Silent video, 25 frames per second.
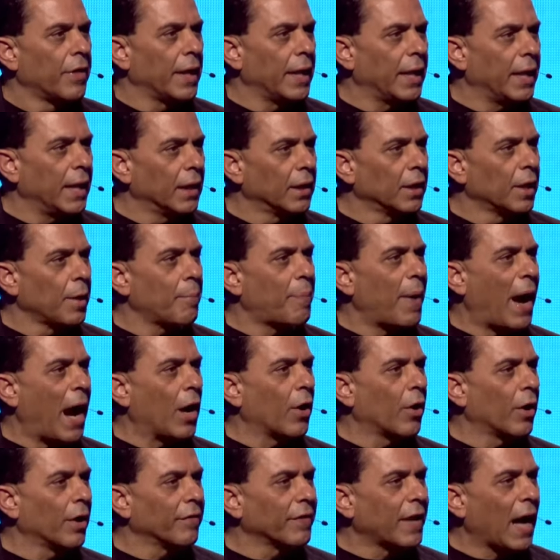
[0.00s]
The healing
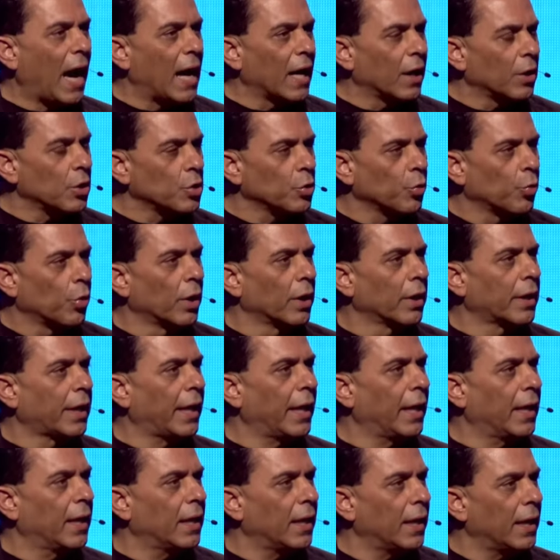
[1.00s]
power of God is
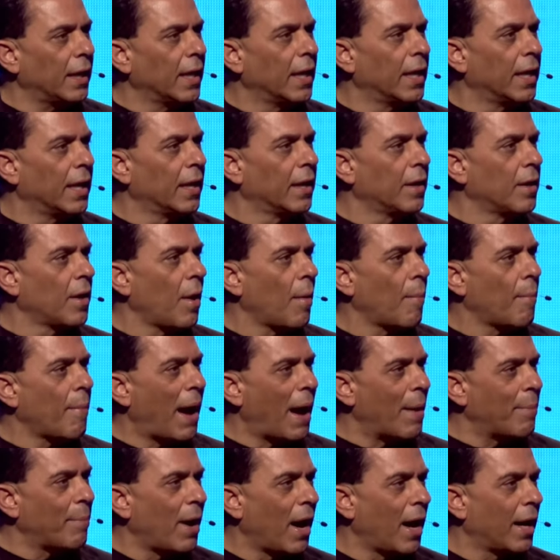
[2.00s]
working in
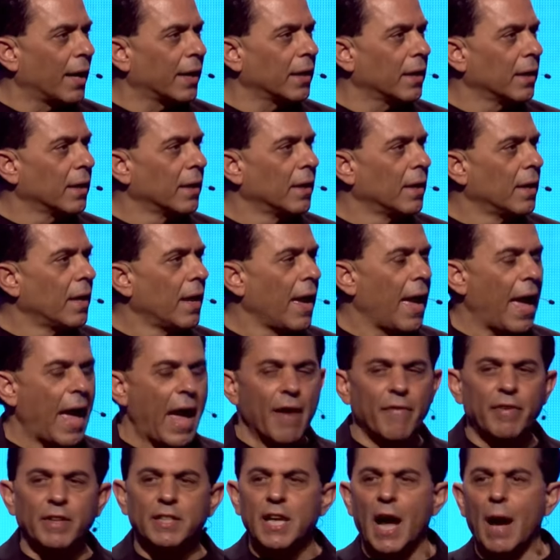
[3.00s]
my body.
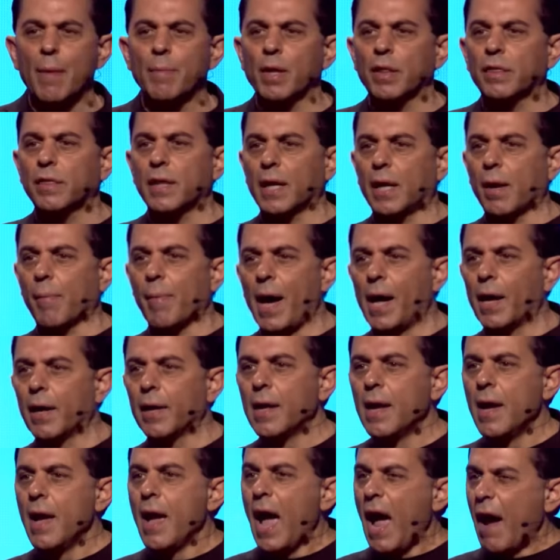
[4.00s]
Every time you think about
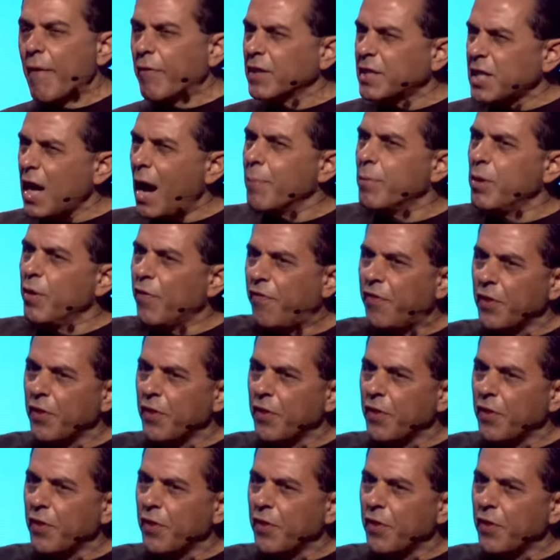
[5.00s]
it, every time